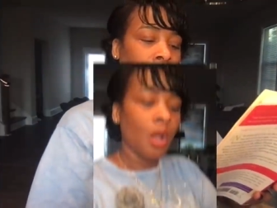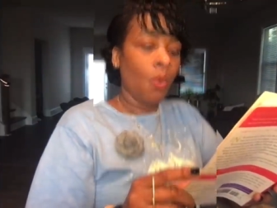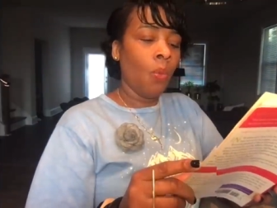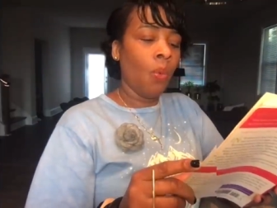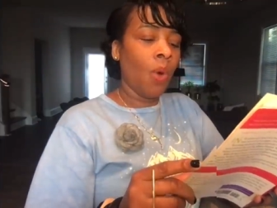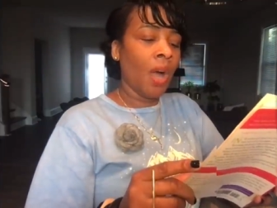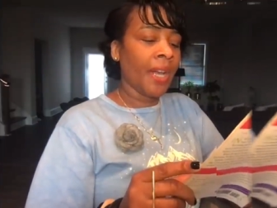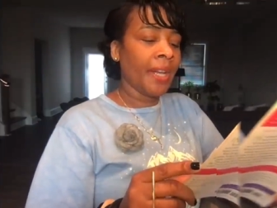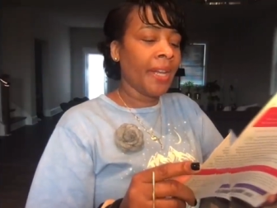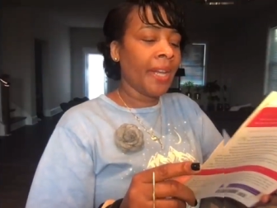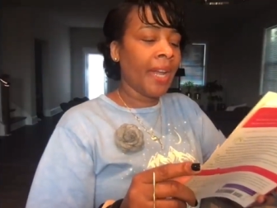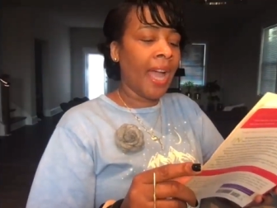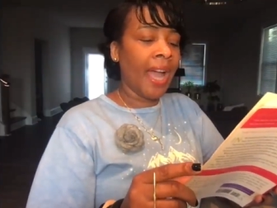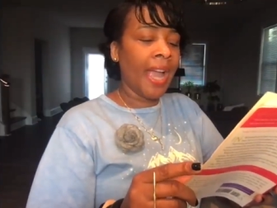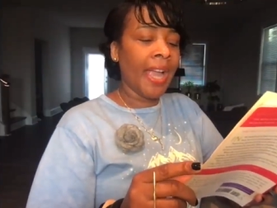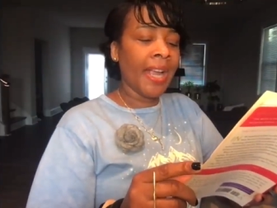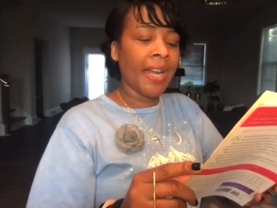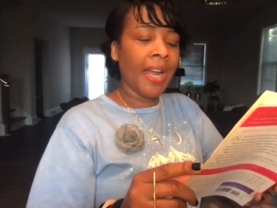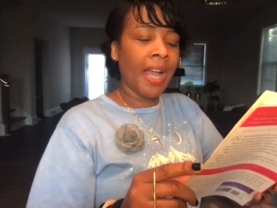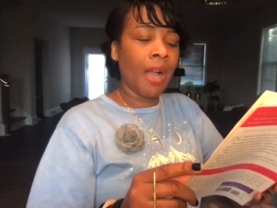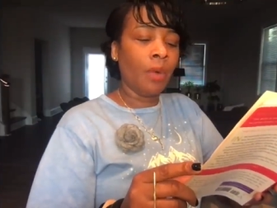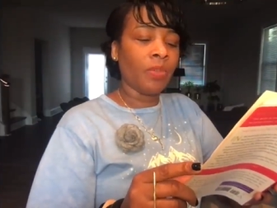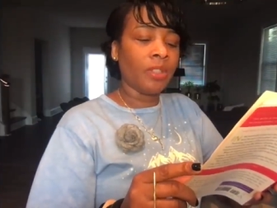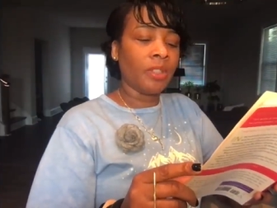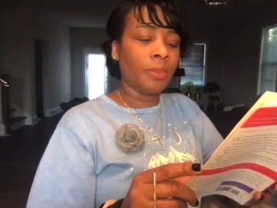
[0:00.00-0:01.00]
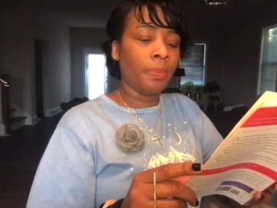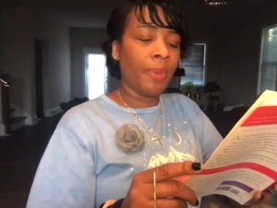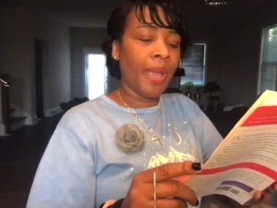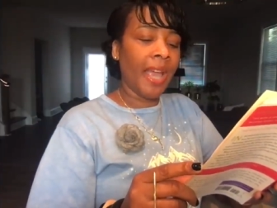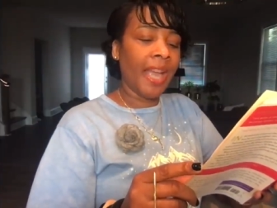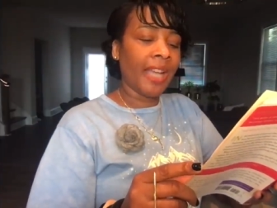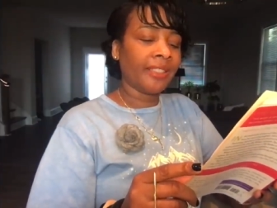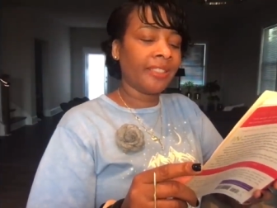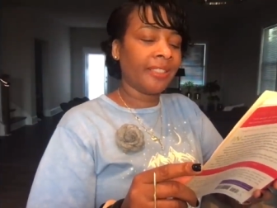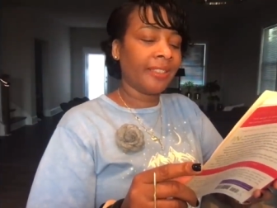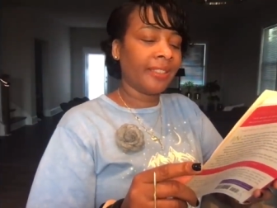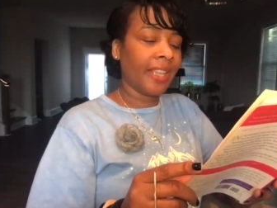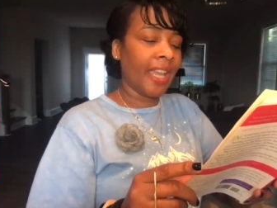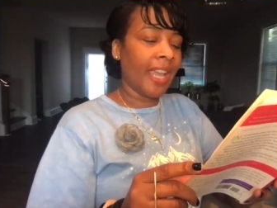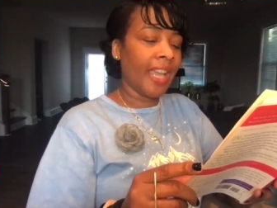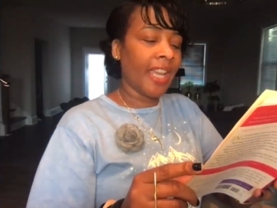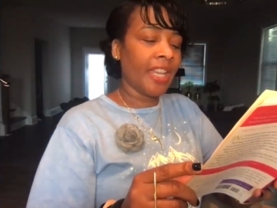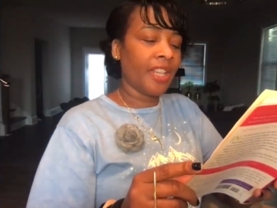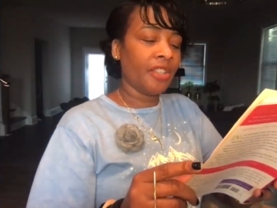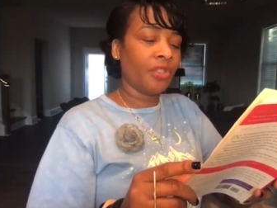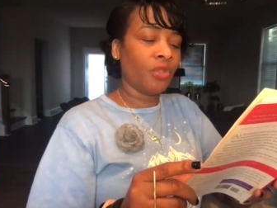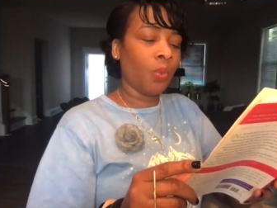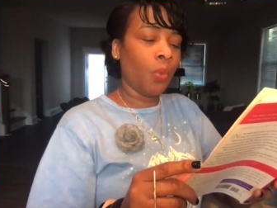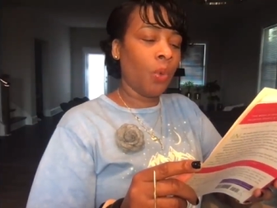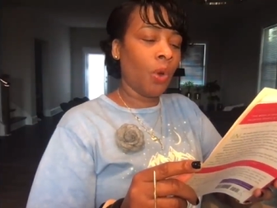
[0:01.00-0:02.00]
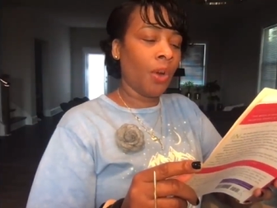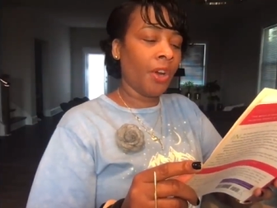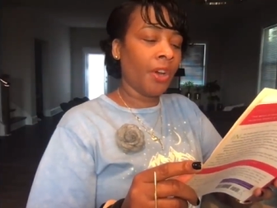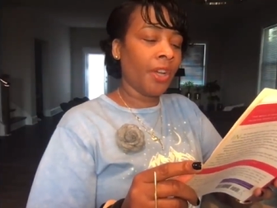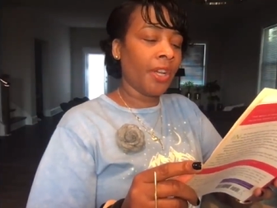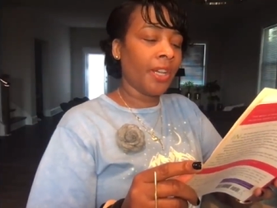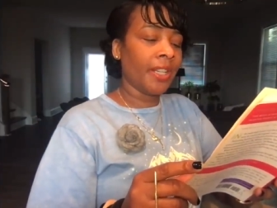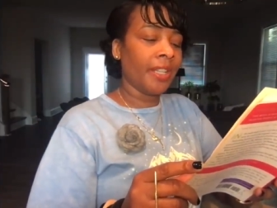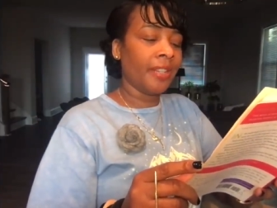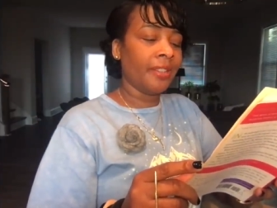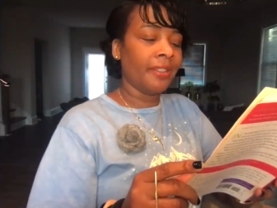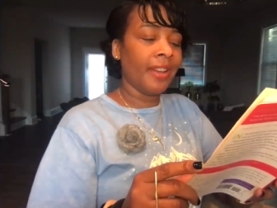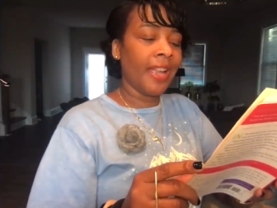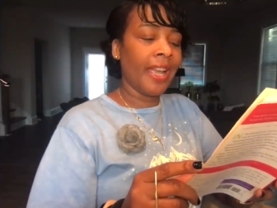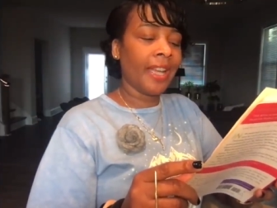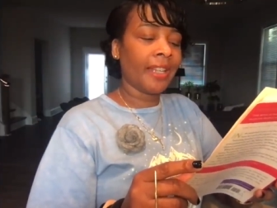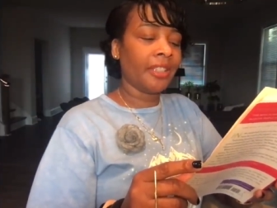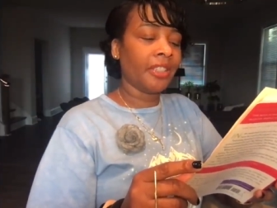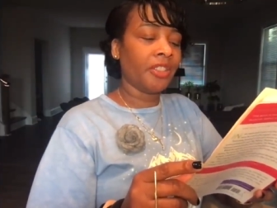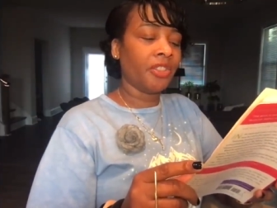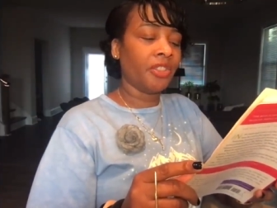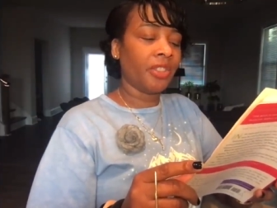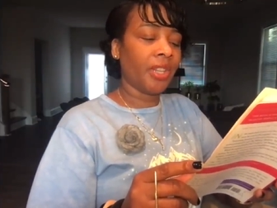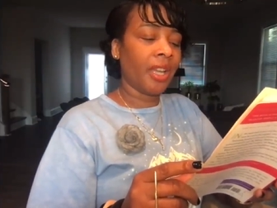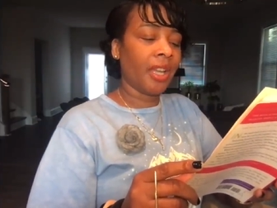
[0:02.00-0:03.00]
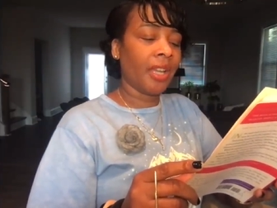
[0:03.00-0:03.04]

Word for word: One night I was backstage wearing a negligee.